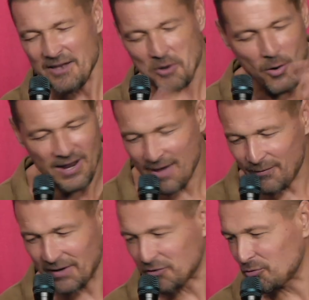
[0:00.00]
don't
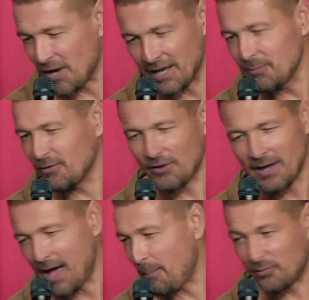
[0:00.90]
have a crane which
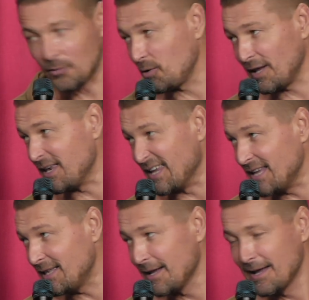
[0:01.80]
I absolutely
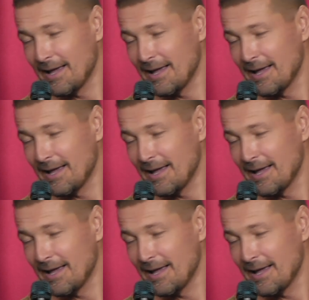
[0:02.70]
need